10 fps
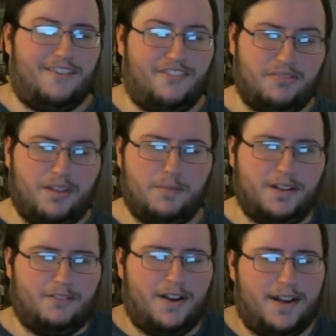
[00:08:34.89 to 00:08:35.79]
at 50
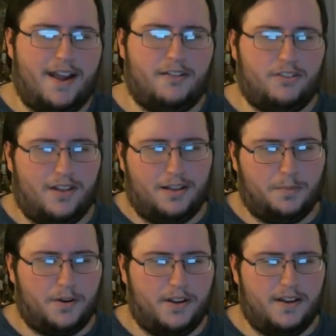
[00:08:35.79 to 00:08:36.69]
million right now, so that's
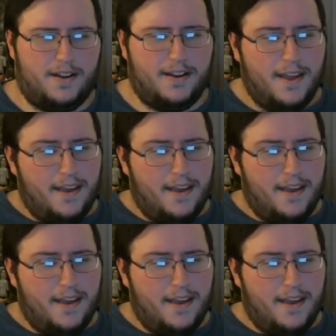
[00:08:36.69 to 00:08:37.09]
pretty good.